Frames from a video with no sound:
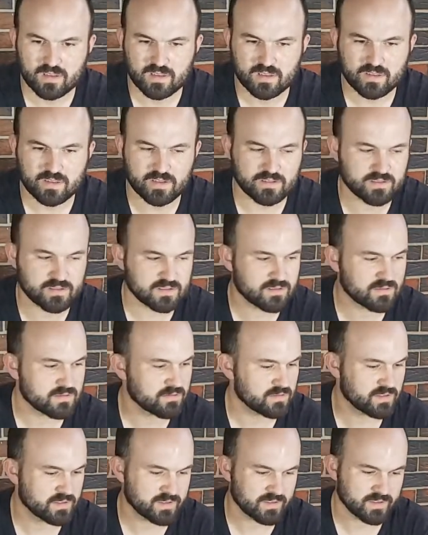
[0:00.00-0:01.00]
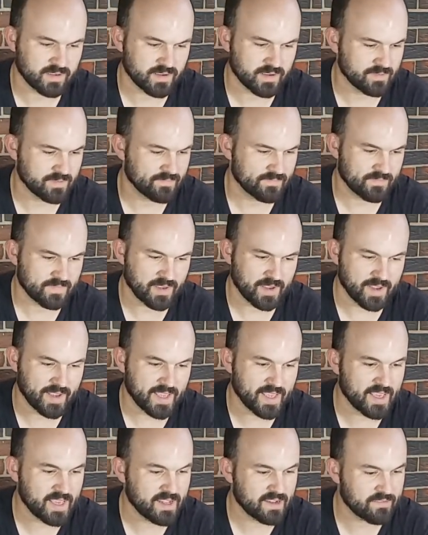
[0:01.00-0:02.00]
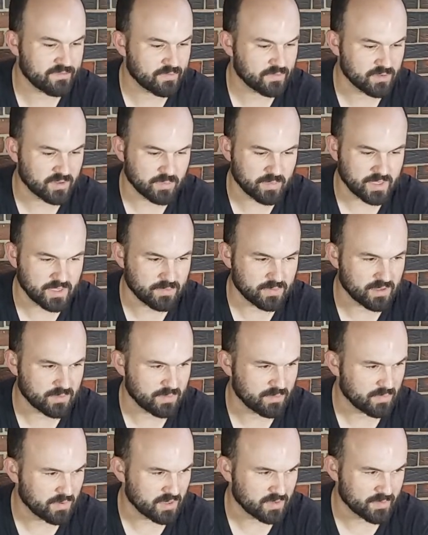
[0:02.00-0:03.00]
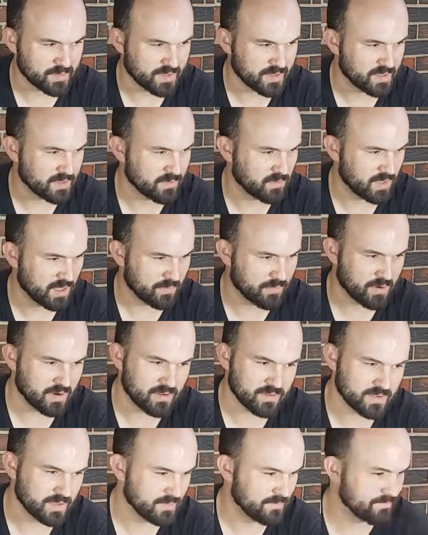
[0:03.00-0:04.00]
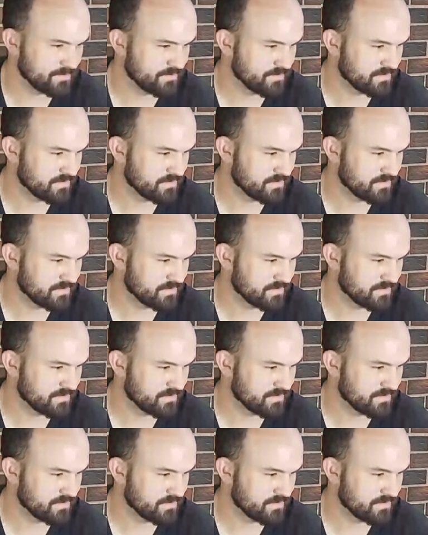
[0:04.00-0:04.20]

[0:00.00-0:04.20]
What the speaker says: there's just a handful of people up in Birmingham, like probably